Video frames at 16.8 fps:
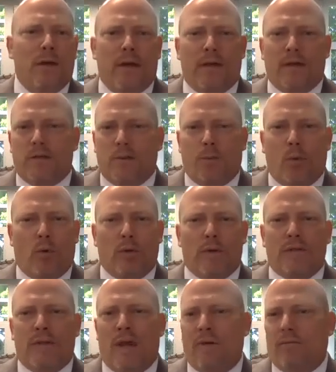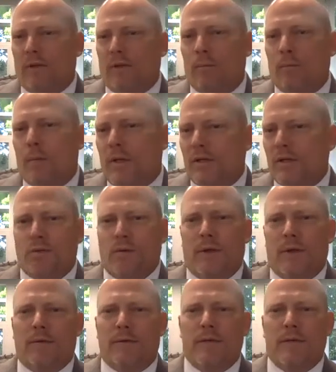and support staff and
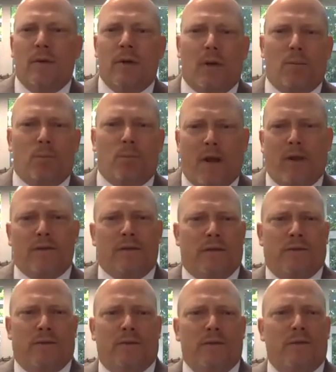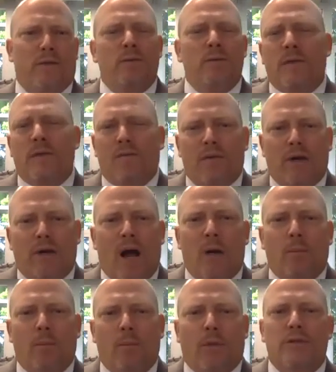administrators and parents and students have
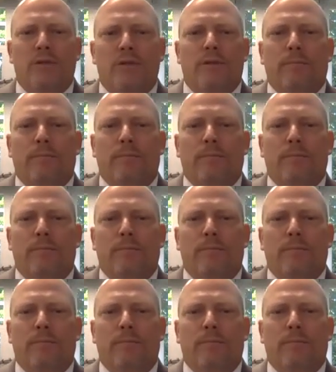accomplished.